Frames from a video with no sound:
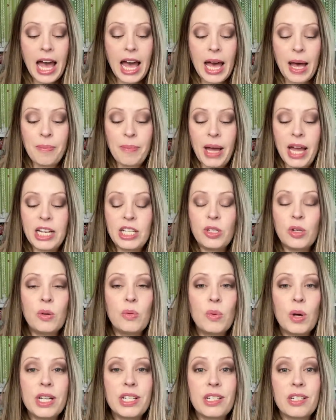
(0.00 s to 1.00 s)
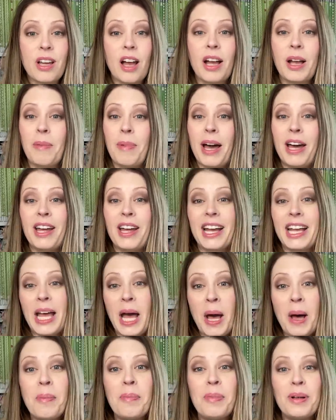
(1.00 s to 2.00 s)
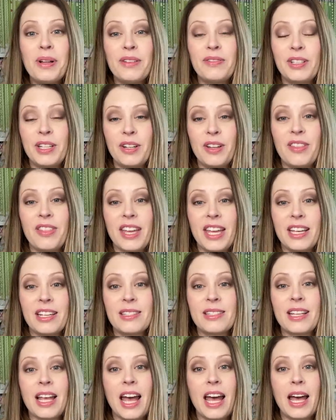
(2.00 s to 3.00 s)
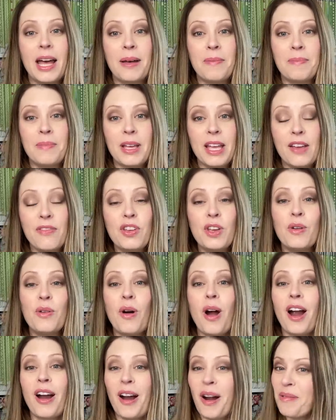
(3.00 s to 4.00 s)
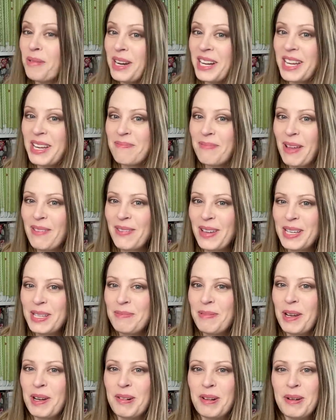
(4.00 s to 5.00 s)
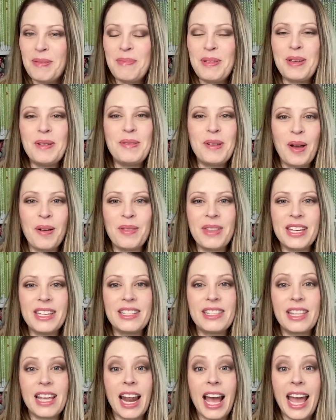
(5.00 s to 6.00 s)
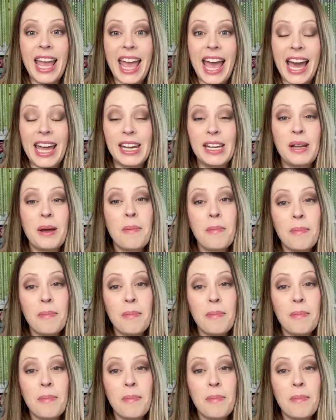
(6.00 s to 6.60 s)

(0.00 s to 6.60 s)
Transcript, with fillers: Um, I do want to talk about a couple of little things. Um, if you are already in my Facebook group, you know this that I added